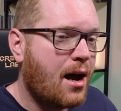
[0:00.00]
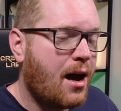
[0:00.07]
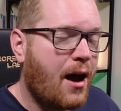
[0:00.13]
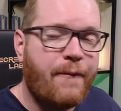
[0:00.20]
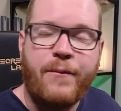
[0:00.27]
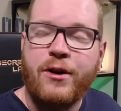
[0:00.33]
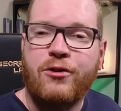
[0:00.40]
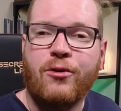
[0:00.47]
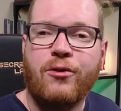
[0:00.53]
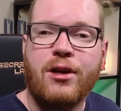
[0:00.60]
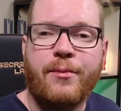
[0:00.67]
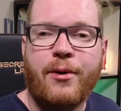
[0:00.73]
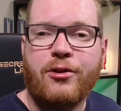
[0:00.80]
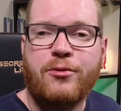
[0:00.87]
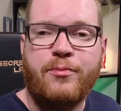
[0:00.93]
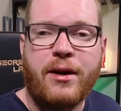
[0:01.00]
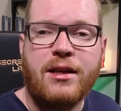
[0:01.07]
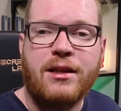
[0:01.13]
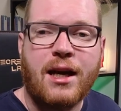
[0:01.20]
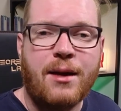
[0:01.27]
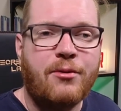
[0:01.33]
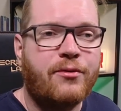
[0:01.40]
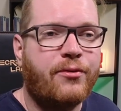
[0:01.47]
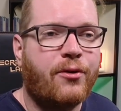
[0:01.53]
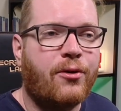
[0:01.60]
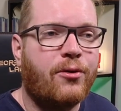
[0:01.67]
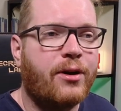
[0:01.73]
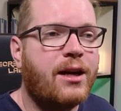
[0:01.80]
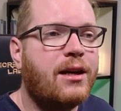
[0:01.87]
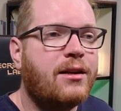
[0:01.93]
I've been talking about space games
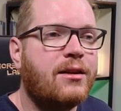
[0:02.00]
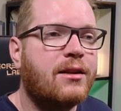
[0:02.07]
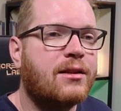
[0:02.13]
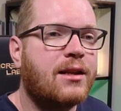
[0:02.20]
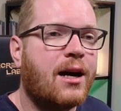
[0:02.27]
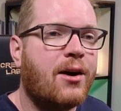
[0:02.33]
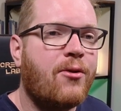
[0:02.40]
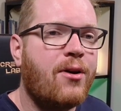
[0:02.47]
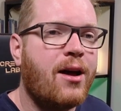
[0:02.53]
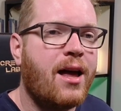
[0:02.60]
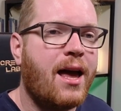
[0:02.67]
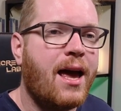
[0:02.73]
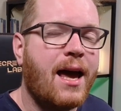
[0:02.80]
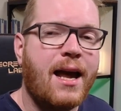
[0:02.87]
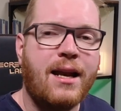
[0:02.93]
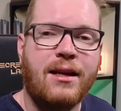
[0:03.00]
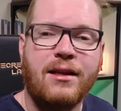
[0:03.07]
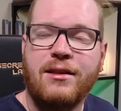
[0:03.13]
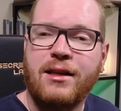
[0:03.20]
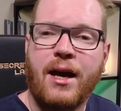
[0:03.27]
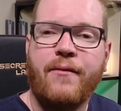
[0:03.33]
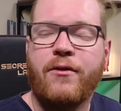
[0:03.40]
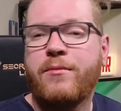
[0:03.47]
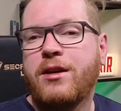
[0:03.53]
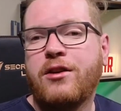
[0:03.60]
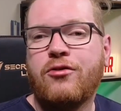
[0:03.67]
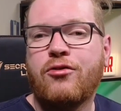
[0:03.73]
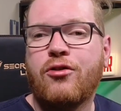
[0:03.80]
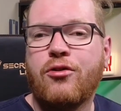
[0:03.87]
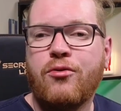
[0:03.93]
for 8 years now, and it's time for me
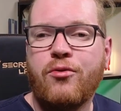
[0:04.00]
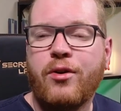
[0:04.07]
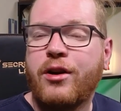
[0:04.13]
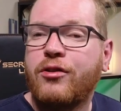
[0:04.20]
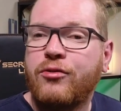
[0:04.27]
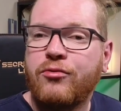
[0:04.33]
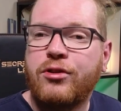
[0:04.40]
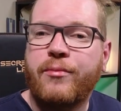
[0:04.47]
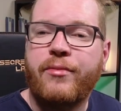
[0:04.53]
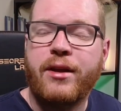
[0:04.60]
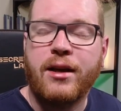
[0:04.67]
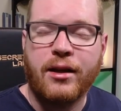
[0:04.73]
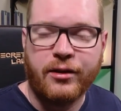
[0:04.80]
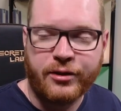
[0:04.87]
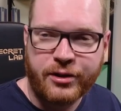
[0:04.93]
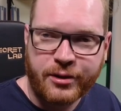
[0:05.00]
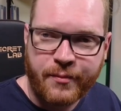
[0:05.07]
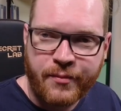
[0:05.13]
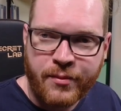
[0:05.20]
to go and do something else.